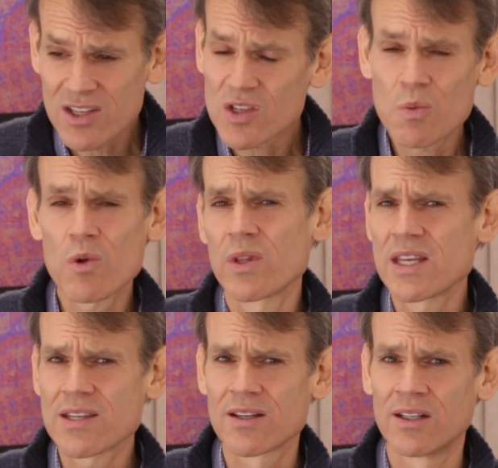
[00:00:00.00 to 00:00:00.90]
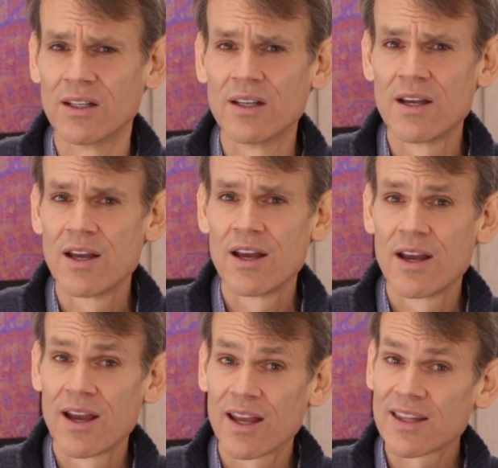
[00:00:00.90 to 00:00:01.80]
He just won't listen.
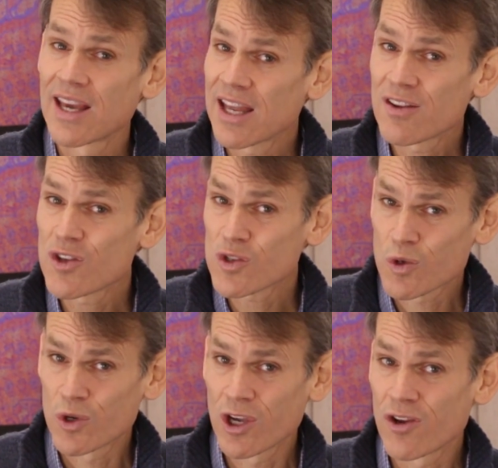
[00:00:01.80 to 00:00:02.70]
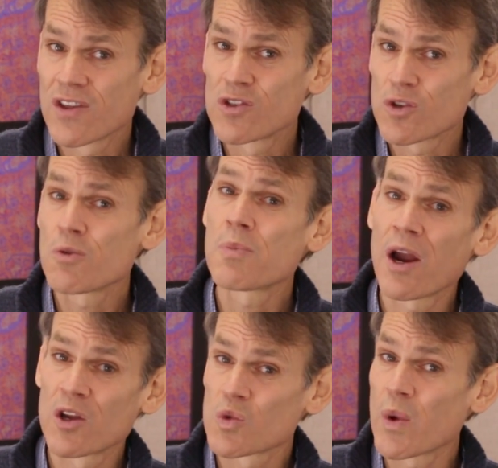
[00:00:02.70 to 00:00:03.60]
At the end of the school year, these two
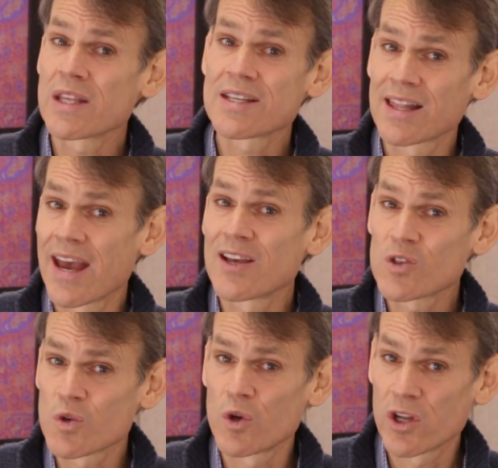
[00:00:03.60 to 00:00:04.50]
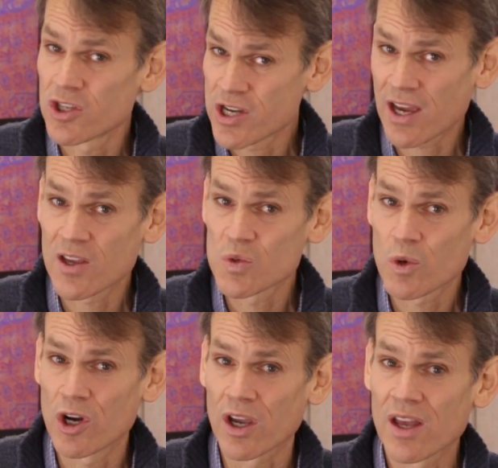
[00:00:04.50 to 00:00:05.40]
parents went to Lang's school to check his
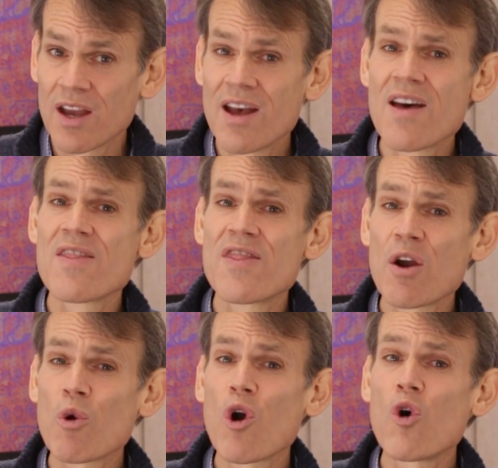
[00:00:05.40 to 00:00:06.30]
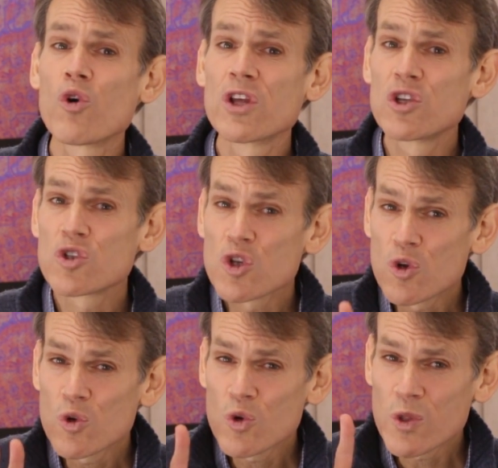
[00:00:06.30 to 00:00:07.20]
work. There were only
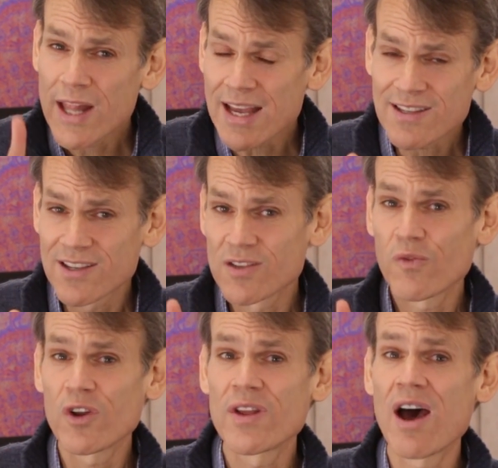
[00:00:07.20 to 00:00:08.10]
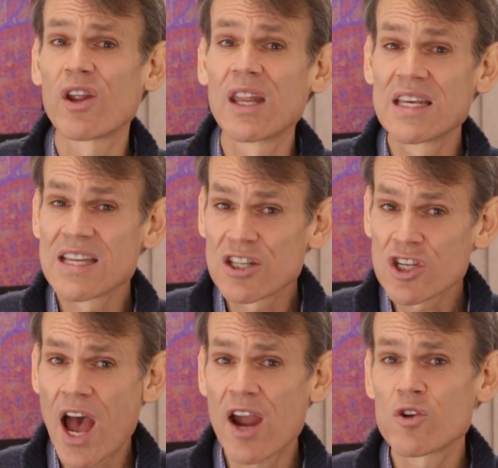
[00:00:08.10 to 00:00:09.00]
2 lessons filled out in his
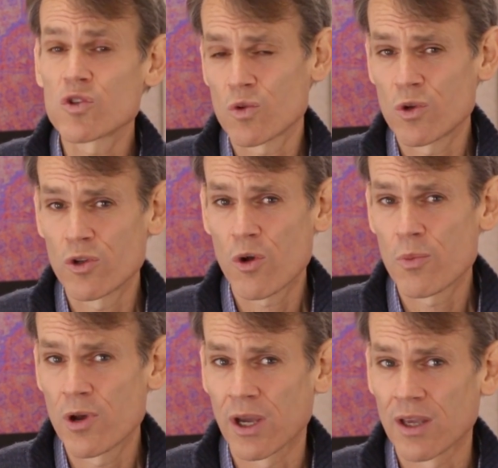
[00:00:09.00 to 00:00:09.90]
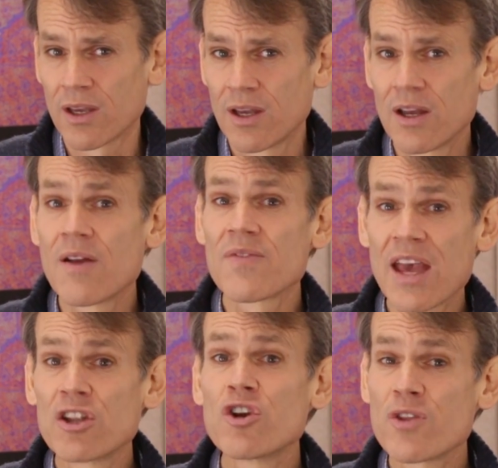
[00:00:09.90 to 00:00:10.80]
entire school notebook.
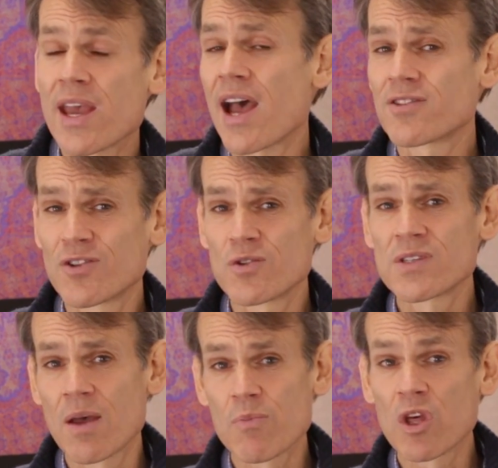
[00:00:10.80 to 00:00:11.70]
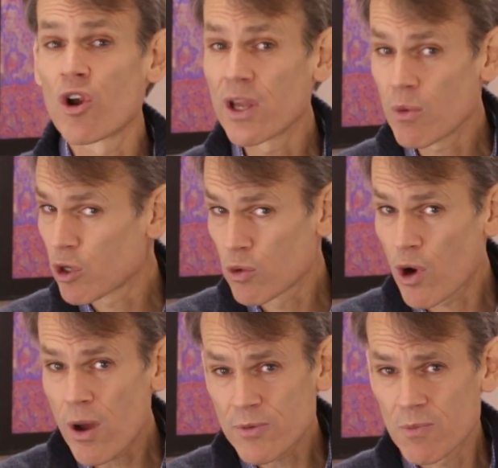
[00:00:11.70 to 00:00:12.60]
They knew they had to do something or he would
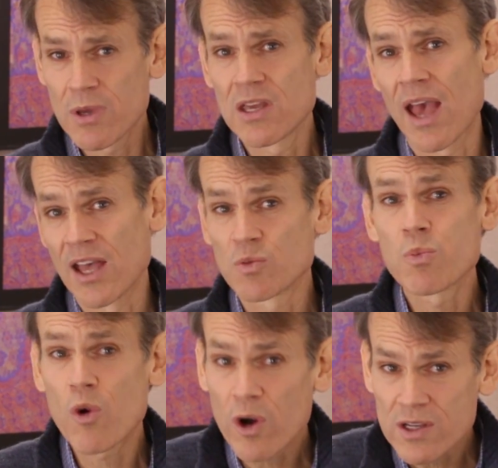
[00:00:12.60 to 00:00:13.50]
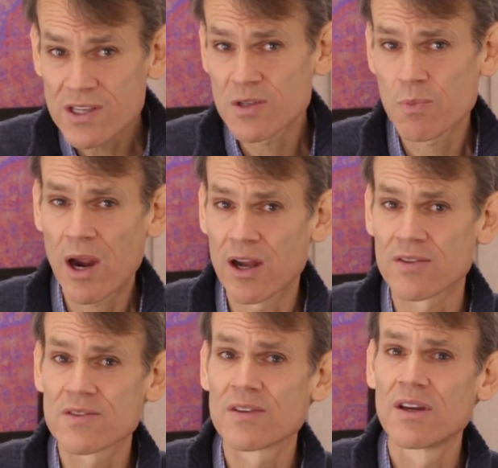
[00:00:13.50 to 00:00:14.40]
grow up to be as poor as his parents.